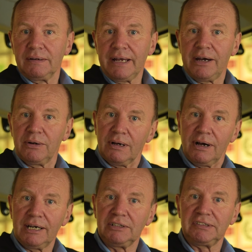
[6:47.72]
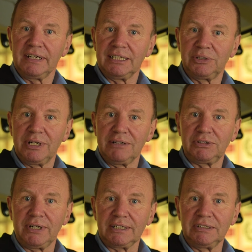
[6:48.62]
Now, hydrostatic drive
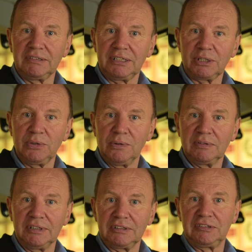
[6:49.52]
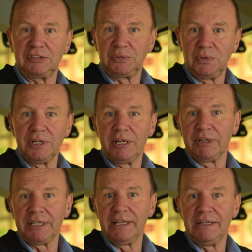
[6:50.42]
tractors are, of course,
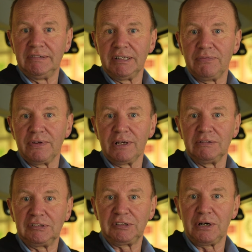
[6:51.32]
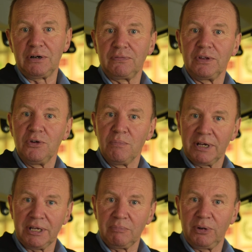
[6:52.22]
extremely easy for those staff that you
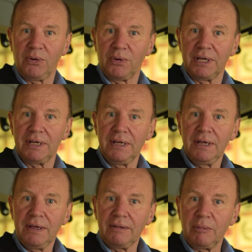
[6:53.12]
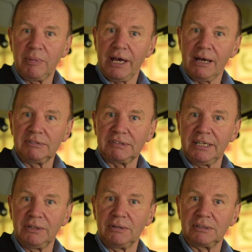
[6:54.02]
may employ that perhaps
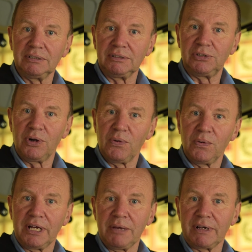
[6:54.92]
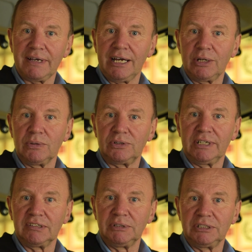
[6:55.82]
cannot control a mechanical
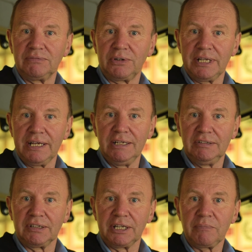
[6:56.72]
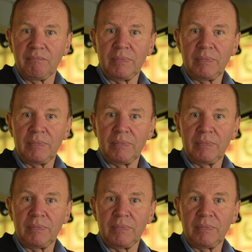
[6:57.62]
transmission very easily.